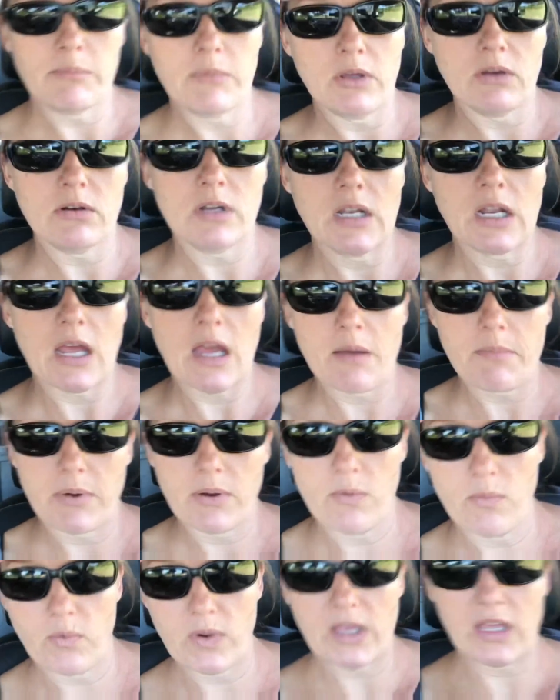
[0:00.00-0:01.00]
loaded up
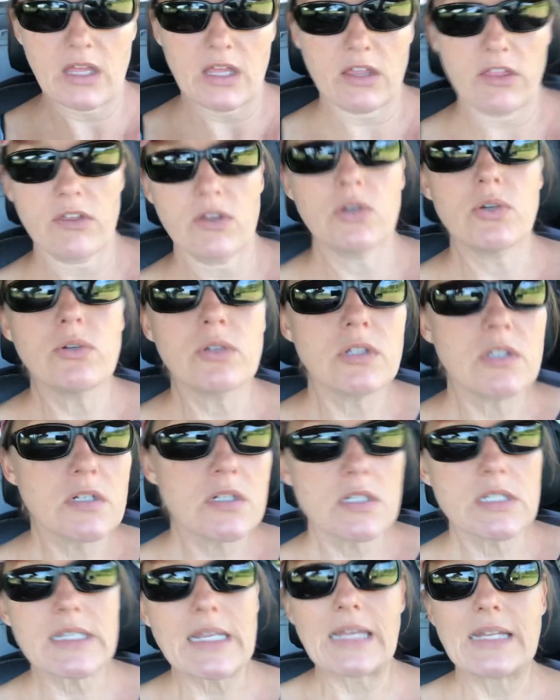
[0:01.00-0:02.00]
with
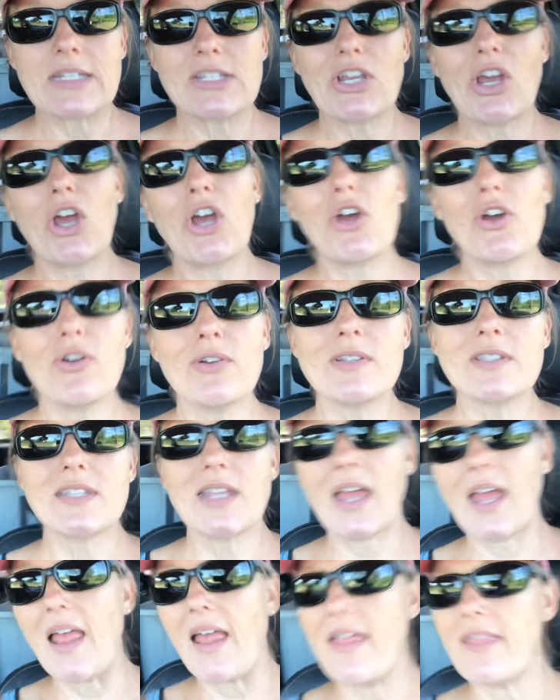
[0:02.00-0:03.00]
coolers and totes,
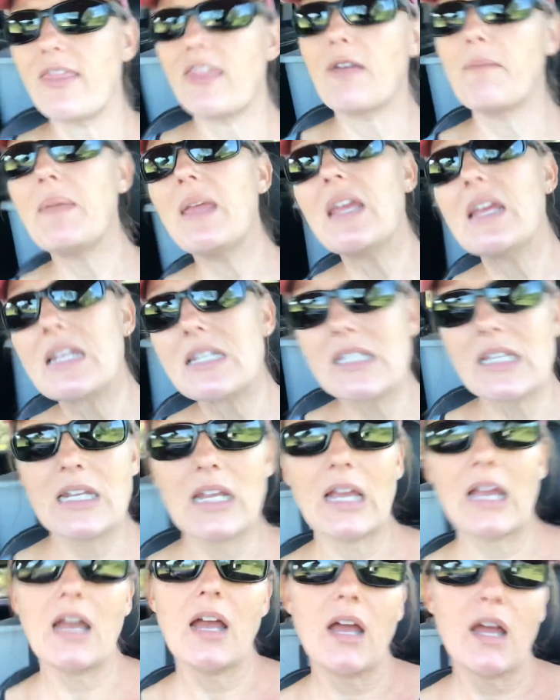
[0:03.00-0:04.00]
and the meat is
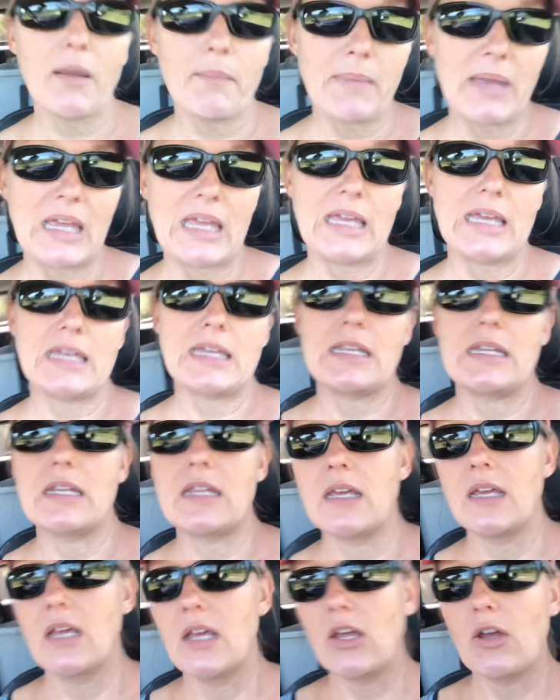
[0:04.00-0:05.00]
gonna come in
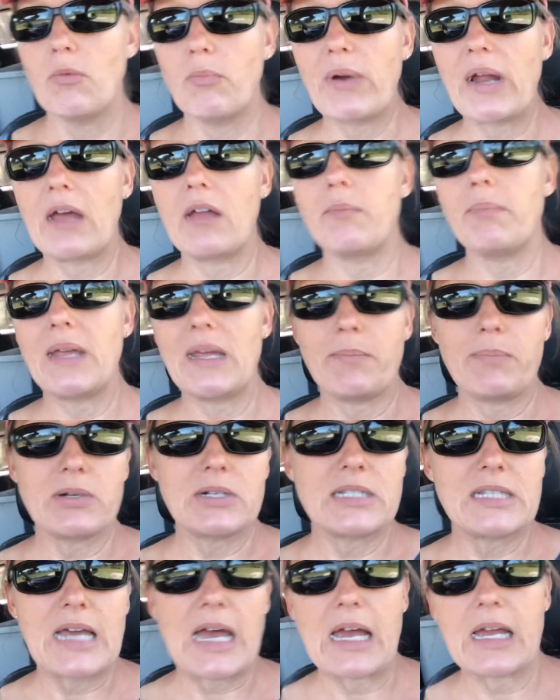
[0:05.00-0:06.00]
brown paper
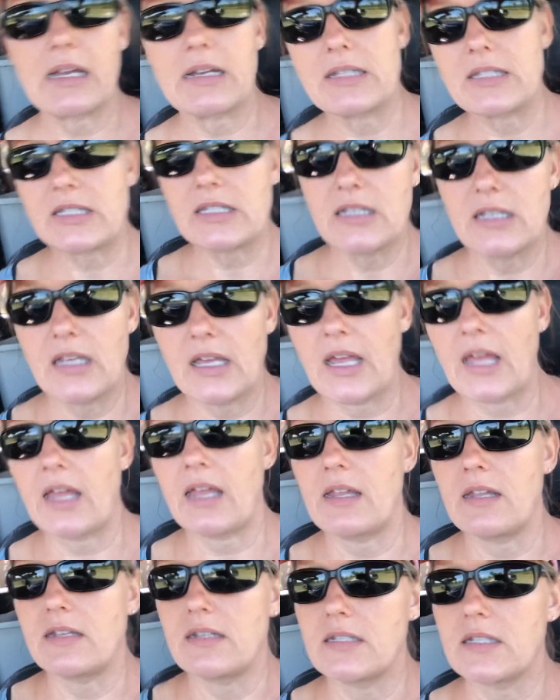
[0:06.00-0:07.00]
sacks.
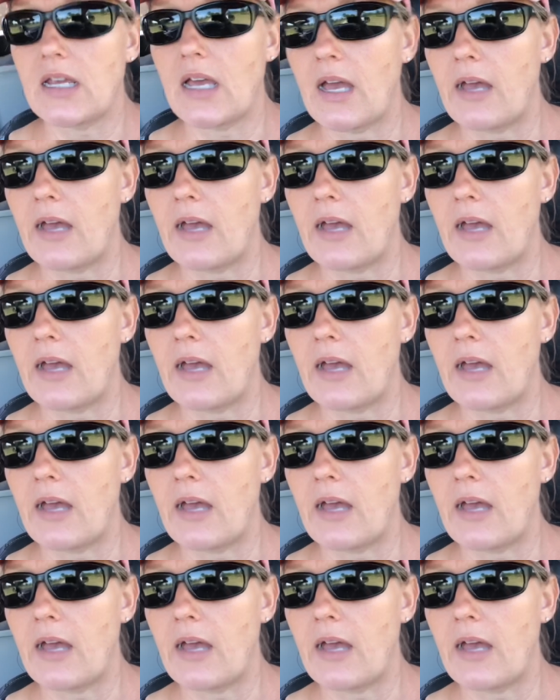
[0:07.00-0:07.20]
And